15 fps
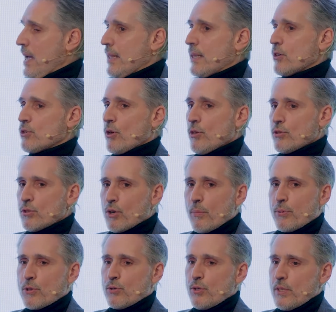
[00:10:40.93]
There's also an
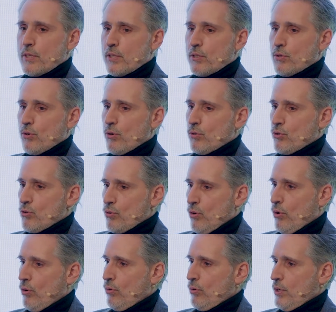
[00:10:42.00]
opportunity to
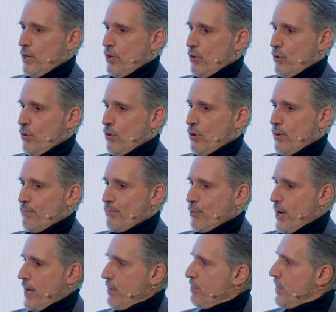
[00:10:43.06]
control your
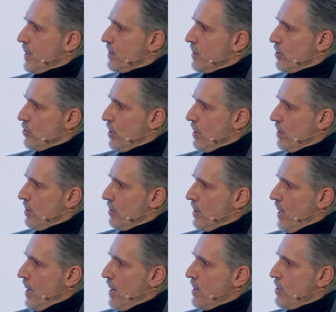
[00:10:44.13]
brand messaging
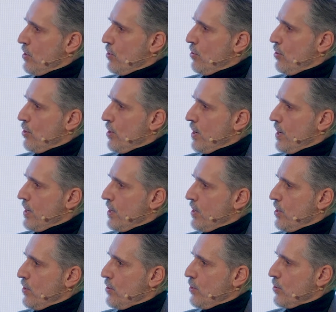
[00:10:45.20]
and your
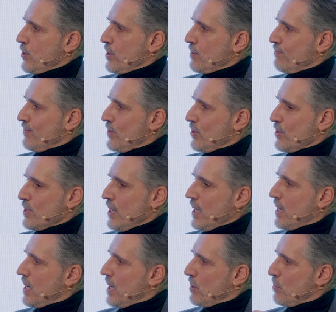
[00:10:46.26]

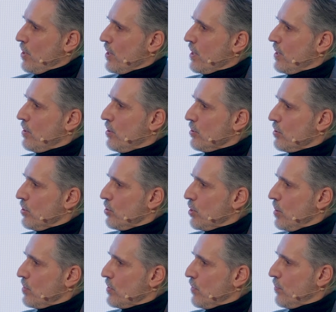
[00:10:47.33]
second-hand market, also in
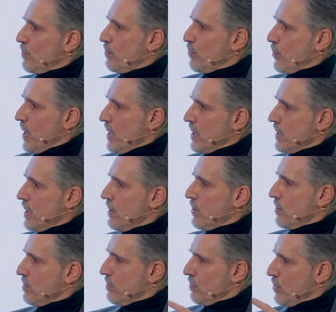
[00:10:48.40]
terms of pricing
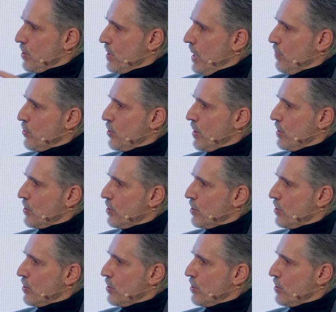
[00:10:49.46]
and the perception.